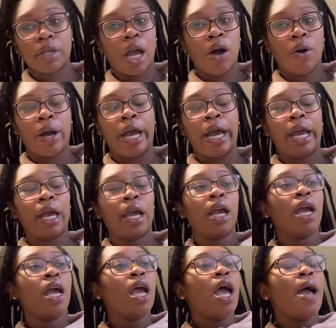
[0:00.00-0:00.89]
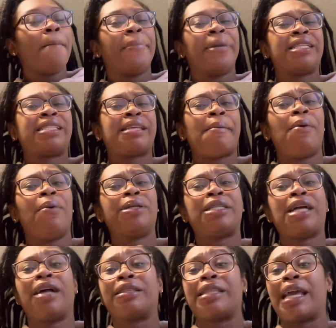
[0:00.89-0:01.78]
Okay? But tell me what
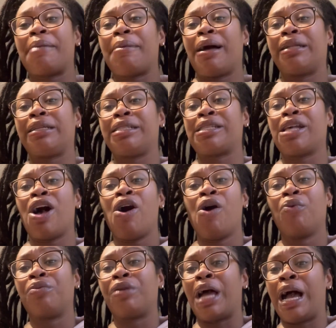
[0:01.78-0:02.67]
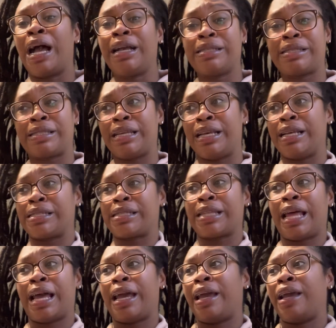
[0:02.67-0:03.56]
y'all think about this whole nonsense.
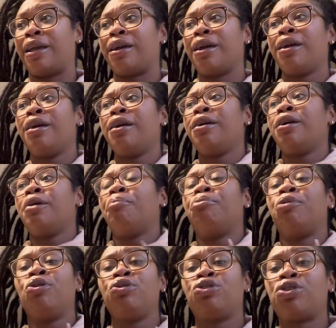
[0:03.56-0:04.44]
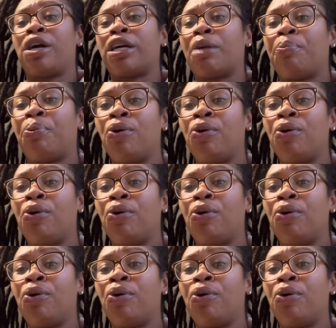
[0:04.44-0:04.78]
Like, Blue trying to